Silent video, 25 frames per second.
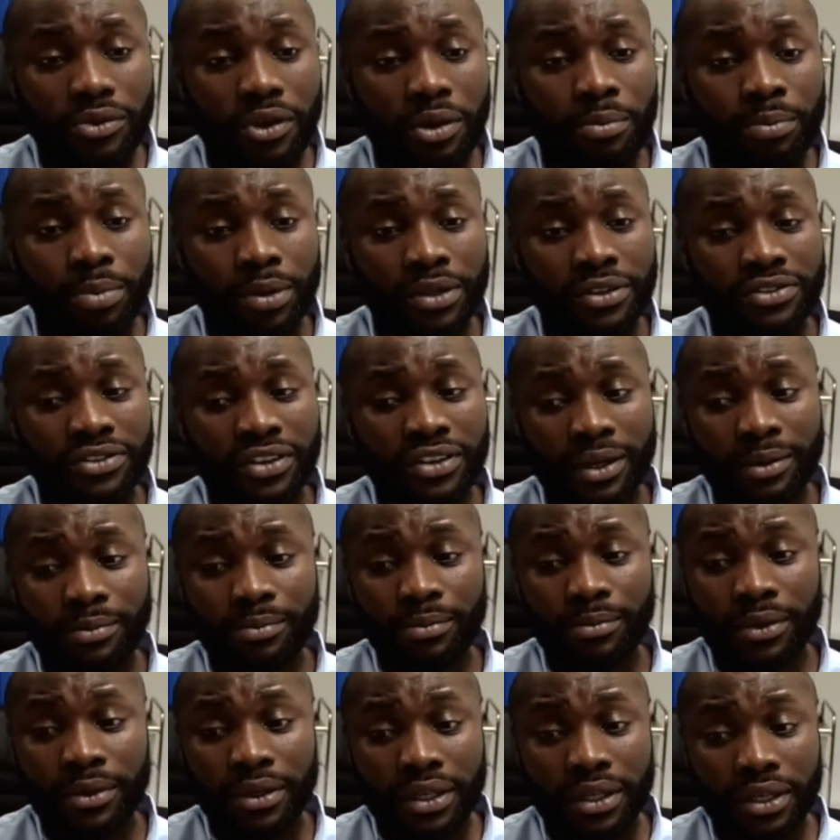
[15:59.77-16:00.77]
But
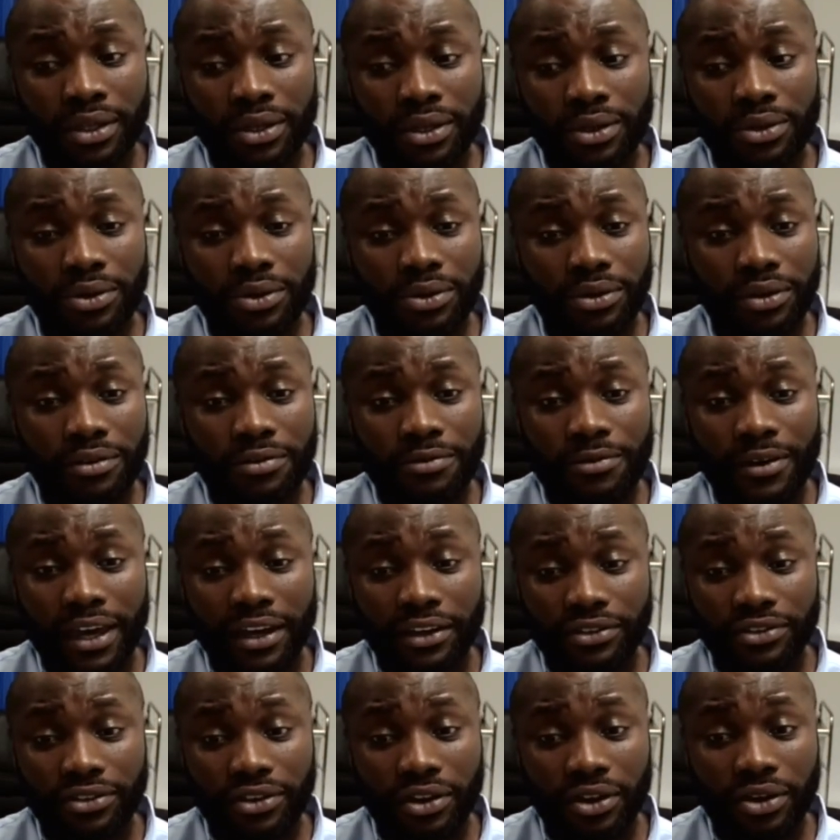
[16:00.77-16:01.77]
look, the
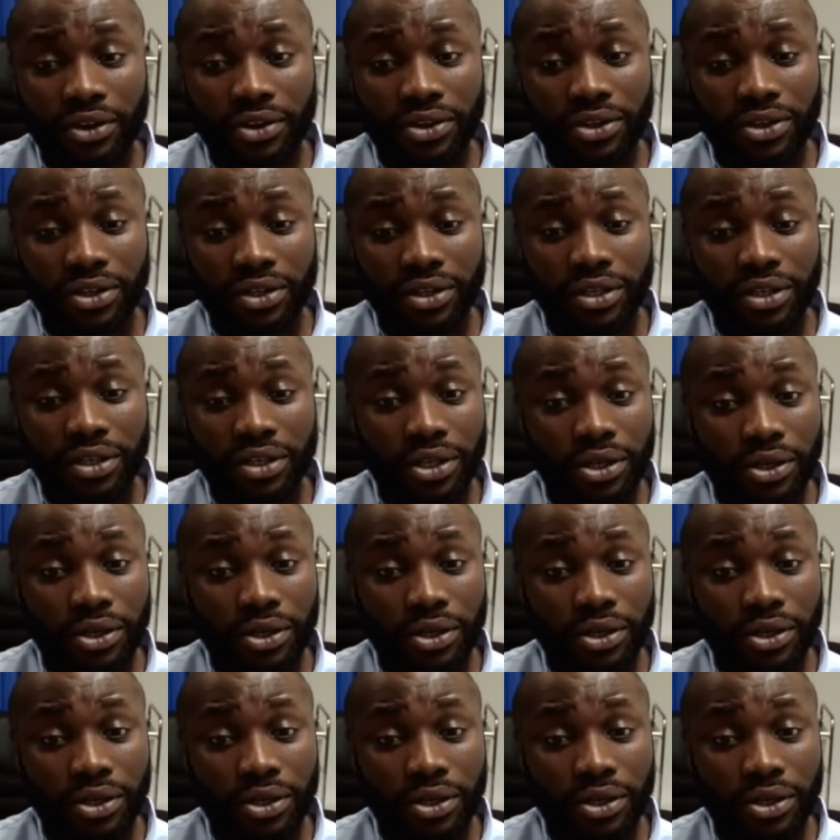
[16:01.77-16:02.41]
facts are, you